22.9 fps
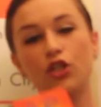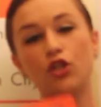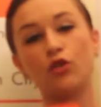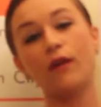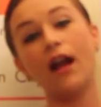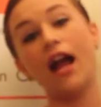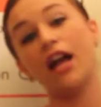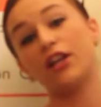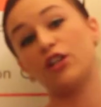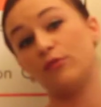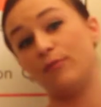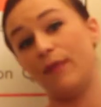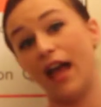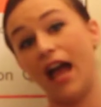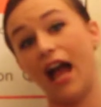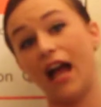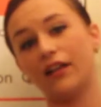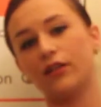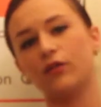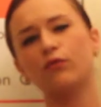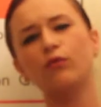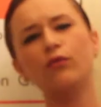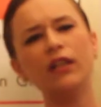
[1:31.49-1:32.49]
trash
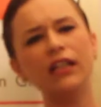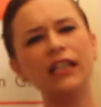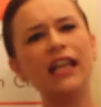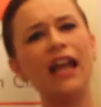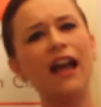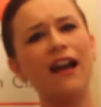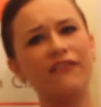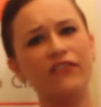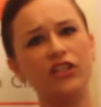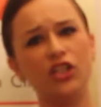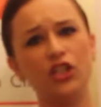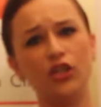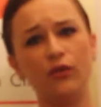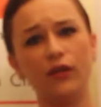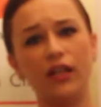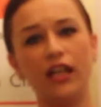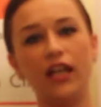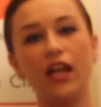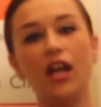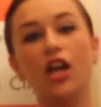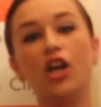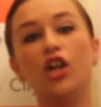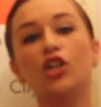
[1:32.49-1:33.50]
bags, really
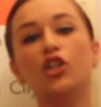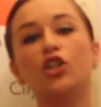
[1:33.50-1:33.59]
heavy-duty,